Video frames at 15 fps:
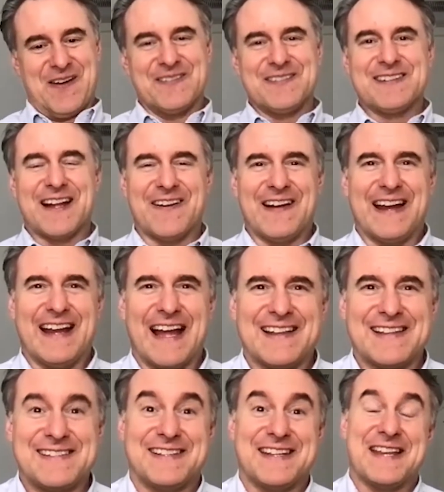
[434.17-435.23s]
Larry
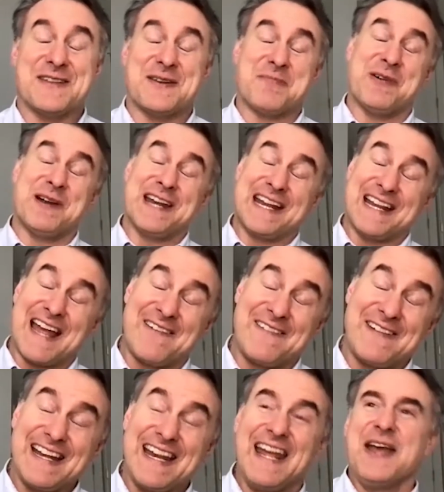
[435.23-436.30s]
Ellison ended up winning that
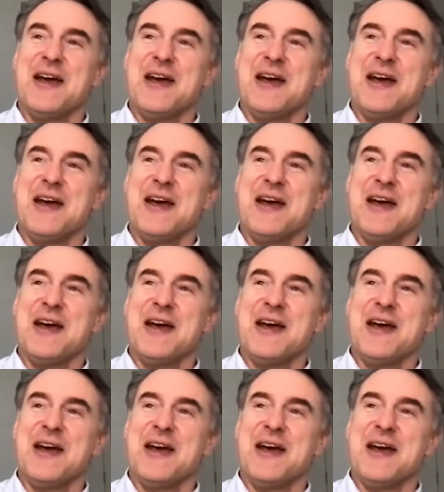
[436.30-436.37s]
one.